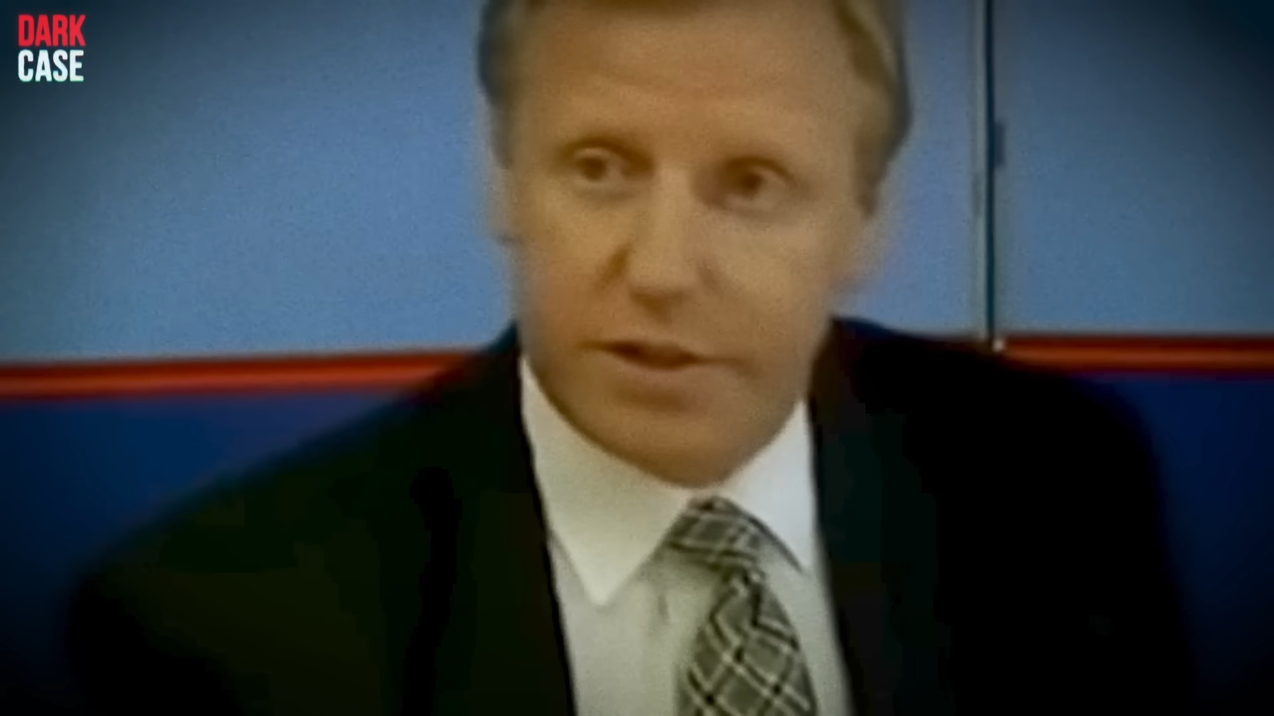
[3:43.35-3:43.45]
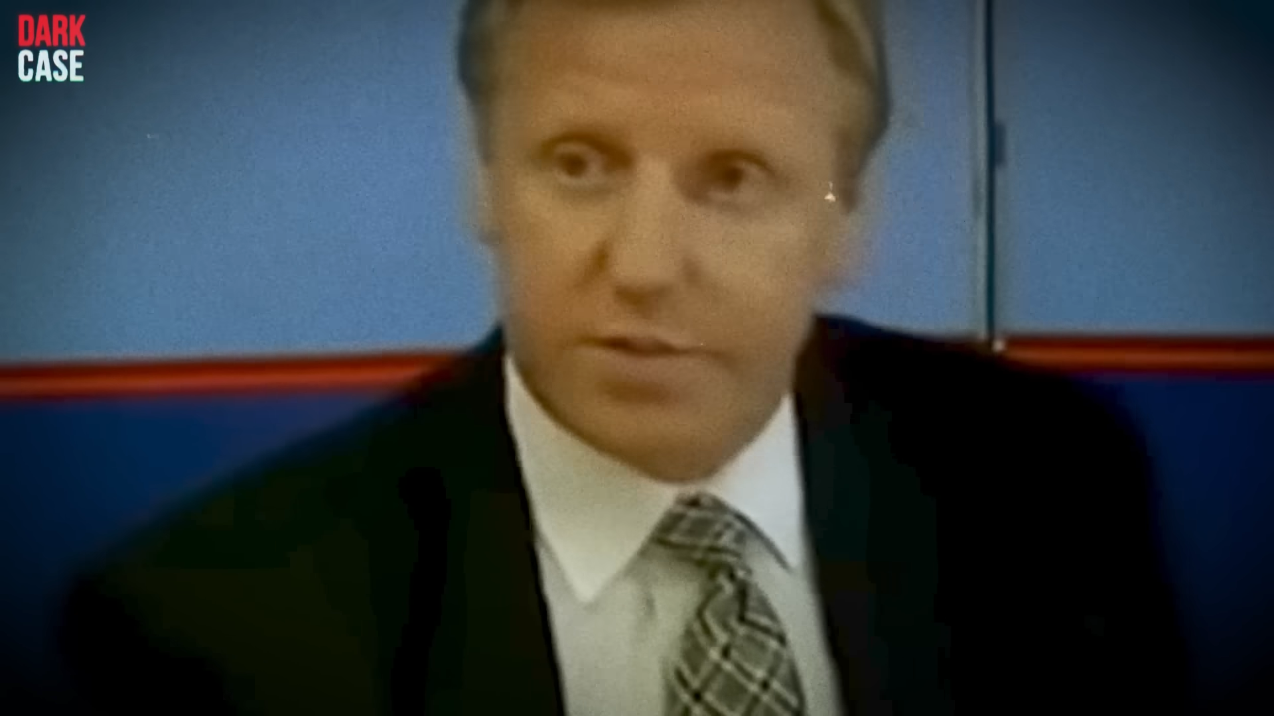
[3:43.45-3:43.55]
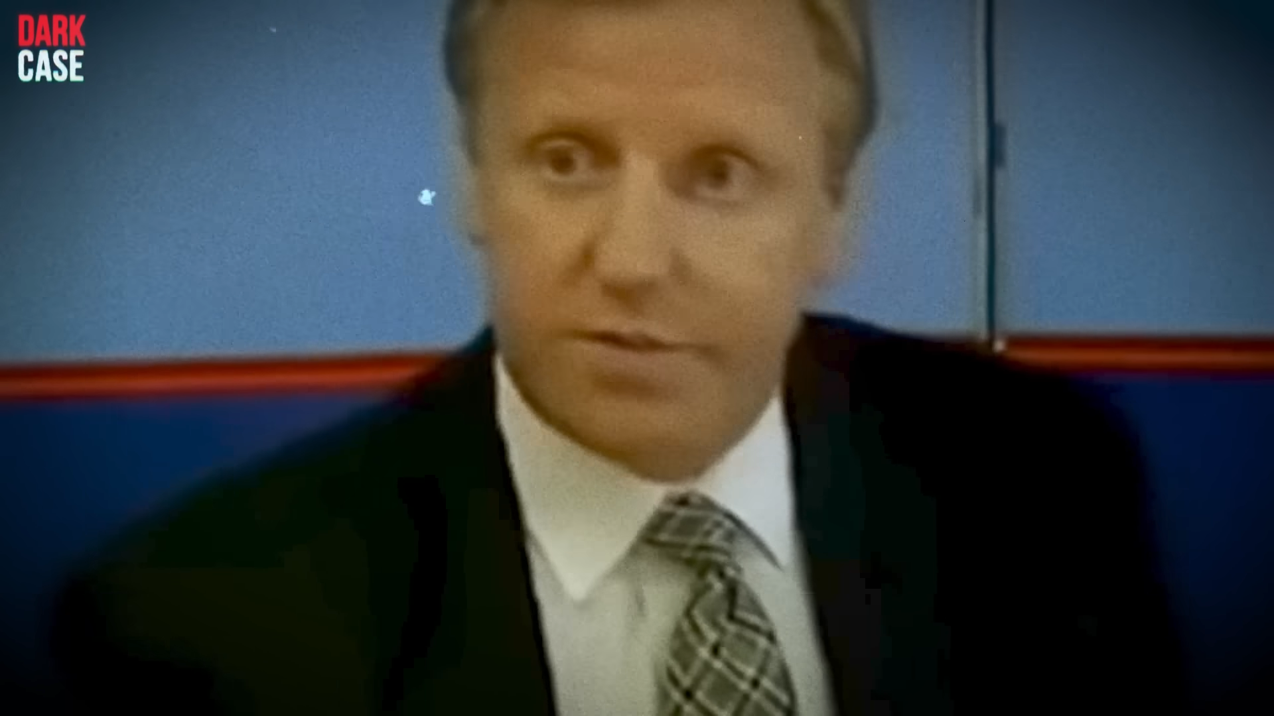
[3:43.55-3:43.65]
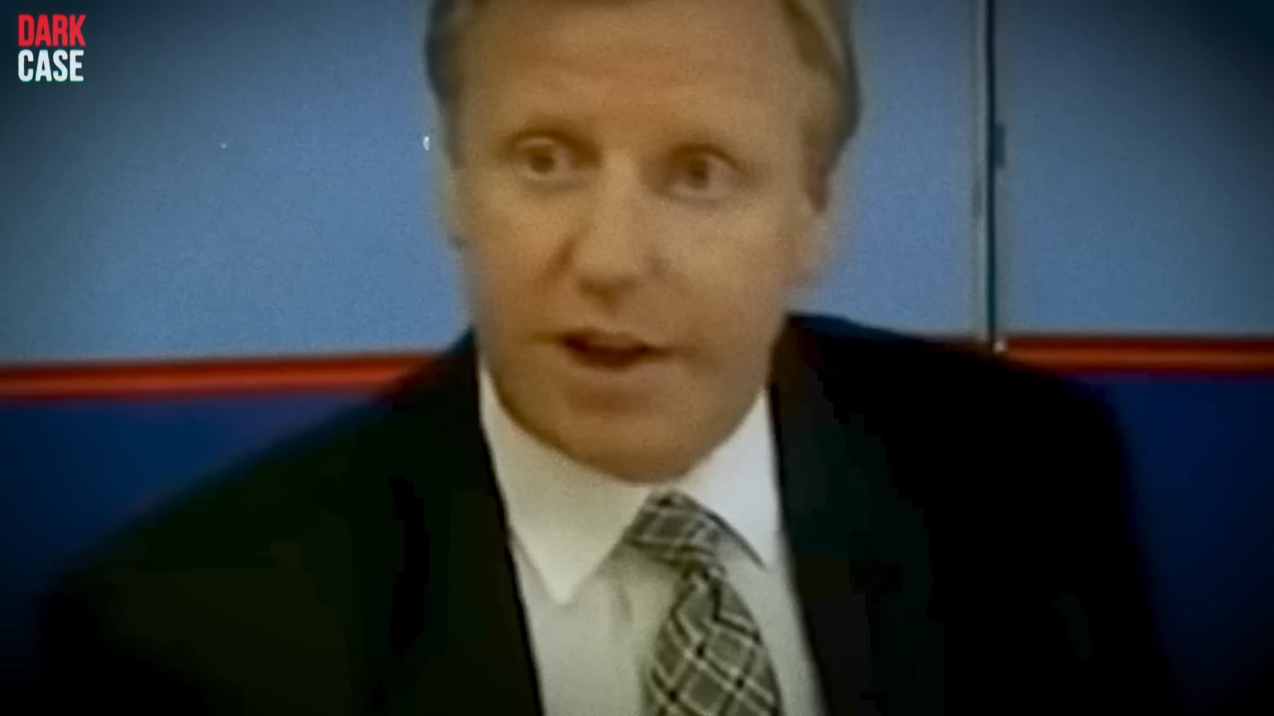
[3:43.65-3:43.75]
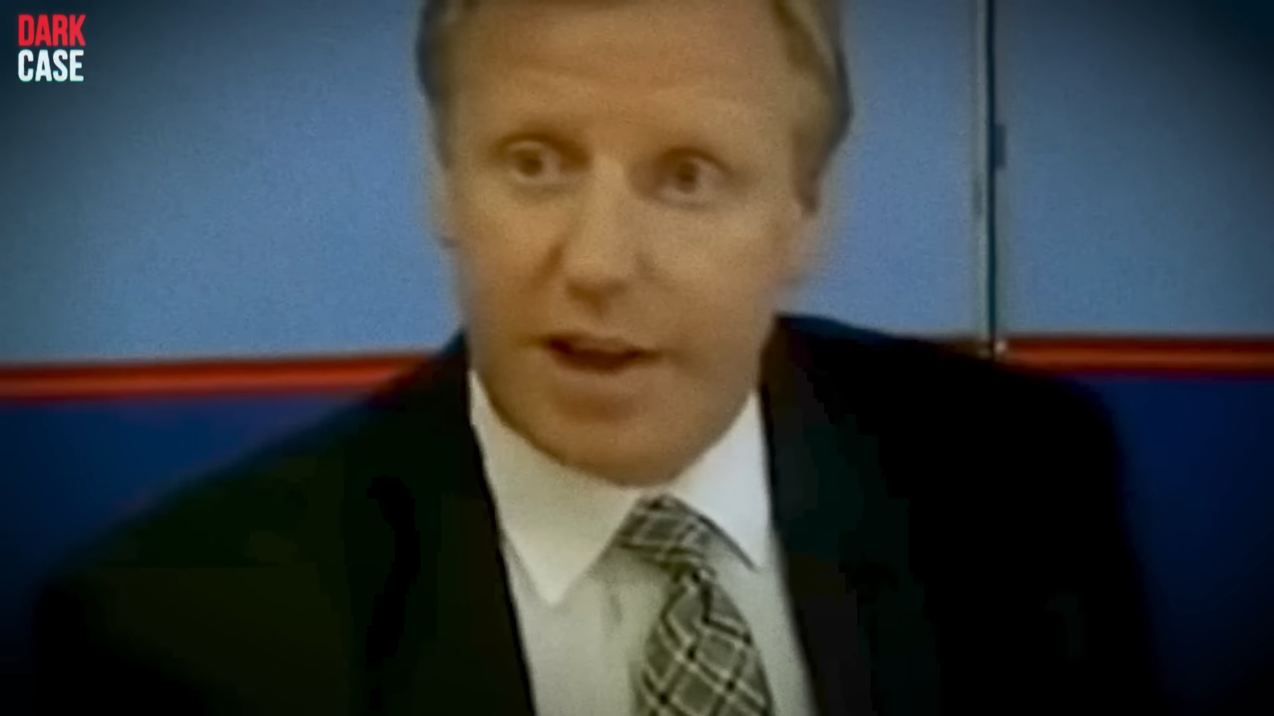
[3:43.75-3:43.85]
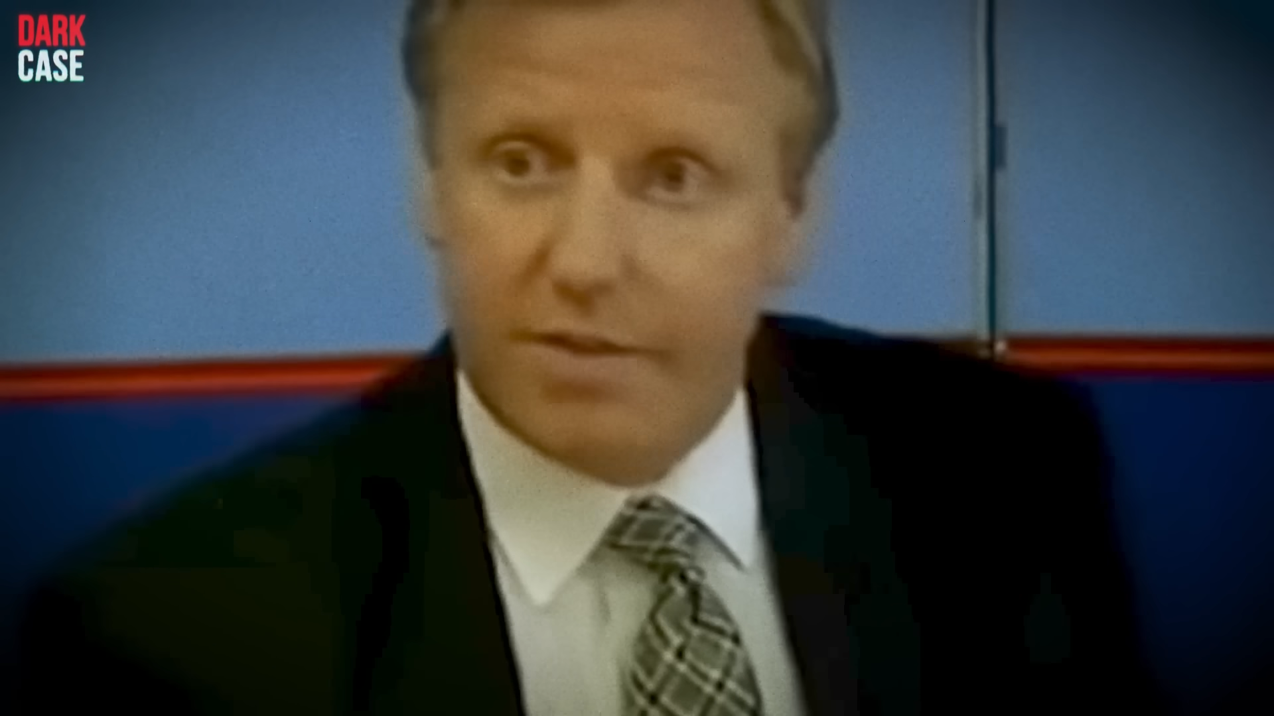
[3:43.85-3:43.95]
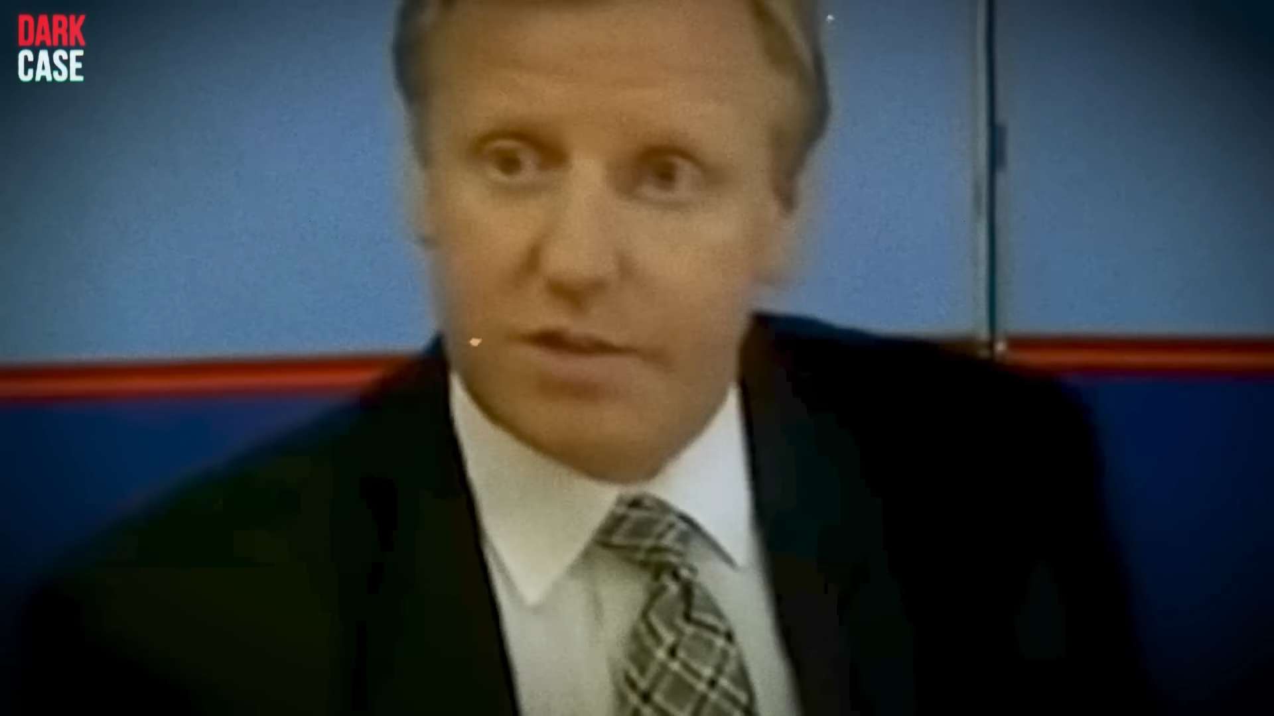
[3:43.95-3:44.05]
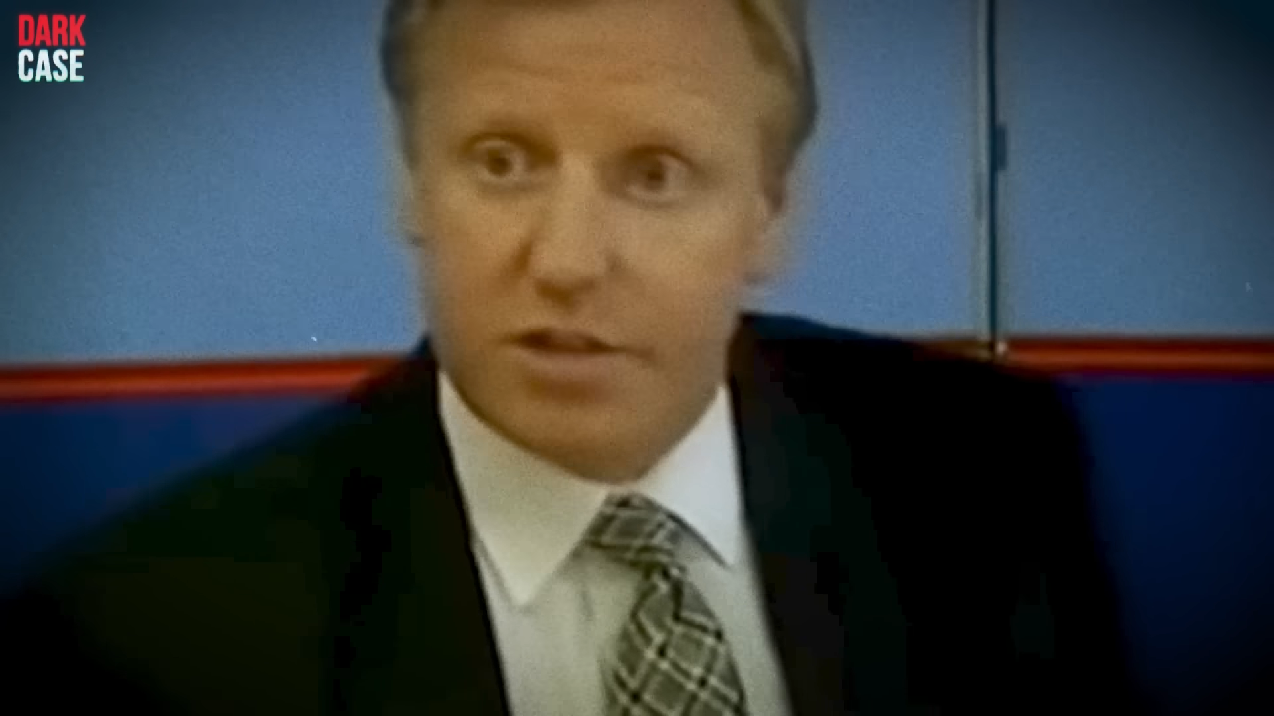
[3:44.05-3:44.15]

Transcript: fit a five